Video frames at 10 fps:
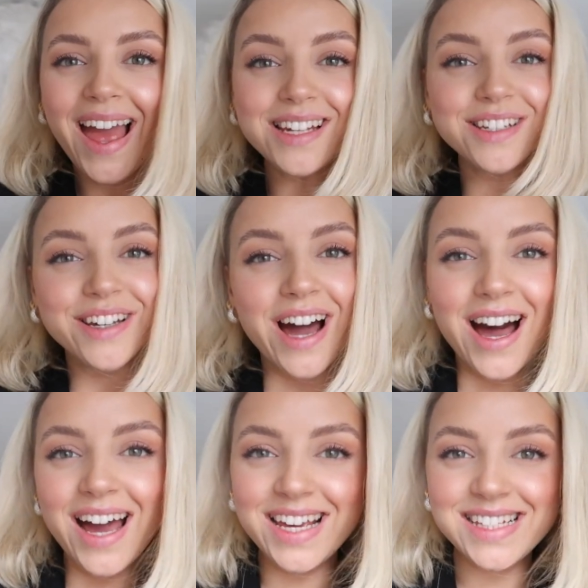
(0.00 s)
Hello
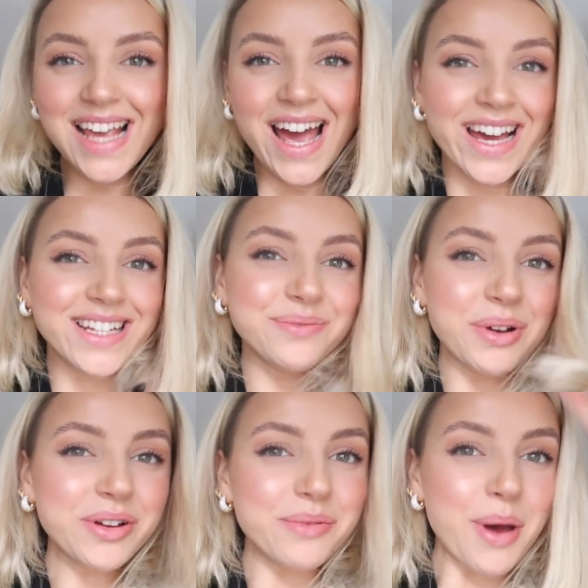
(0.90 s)
guys and
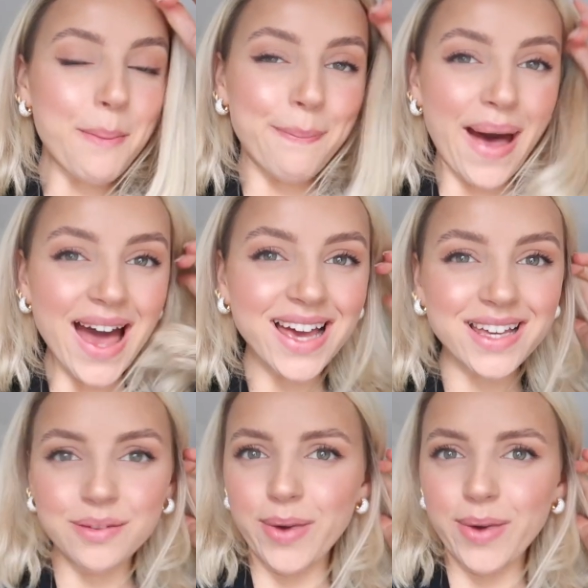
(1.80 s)
welcome back.